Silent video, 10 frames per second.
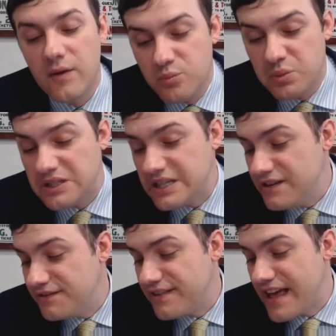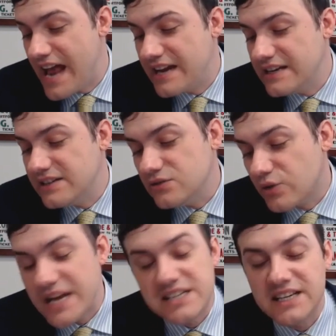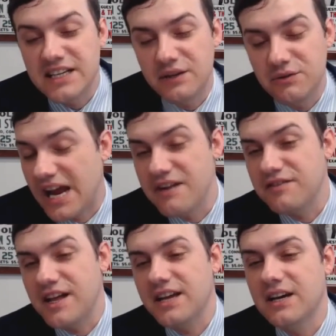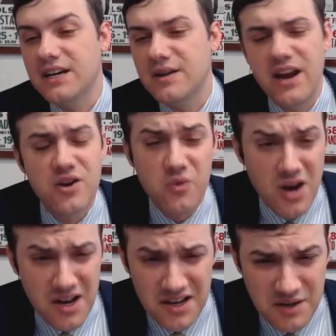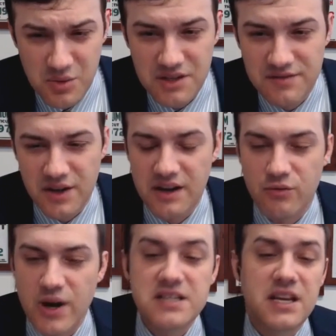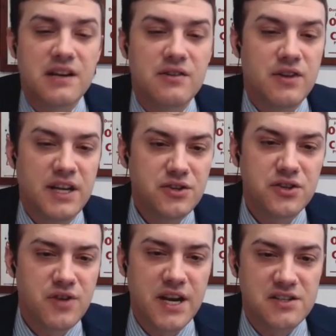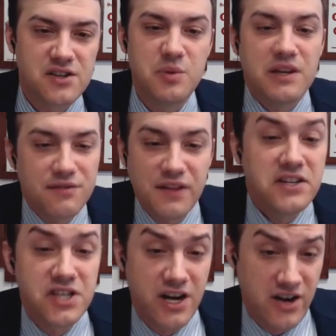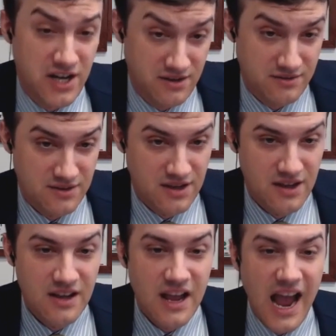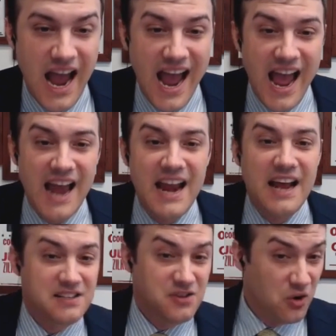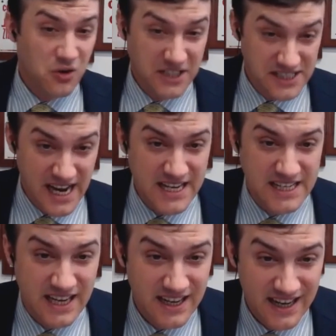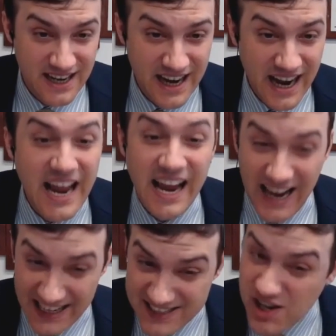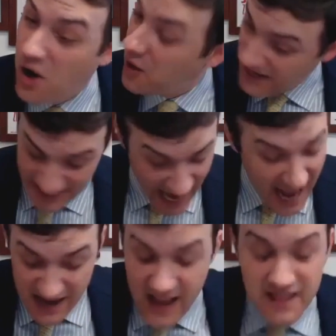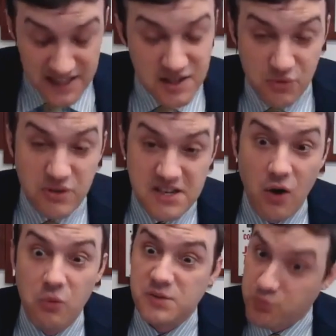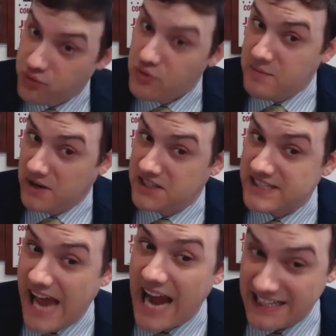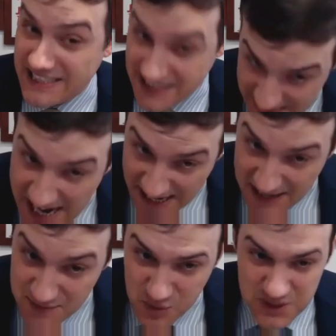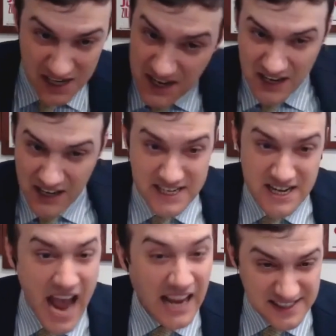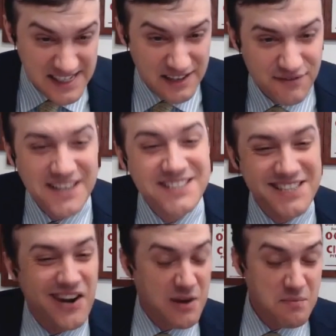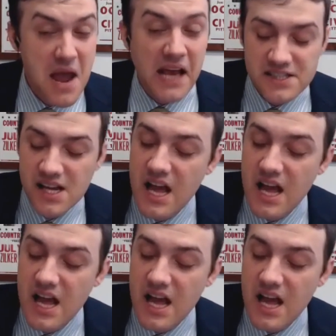believed that raising it, he was kind of like Erdogan. He believed that raising interest rates could be inflationary, and had this whole crazy idea. Yeah, and so the result was pretty much exactly the same. Was a nasty inflationary mess,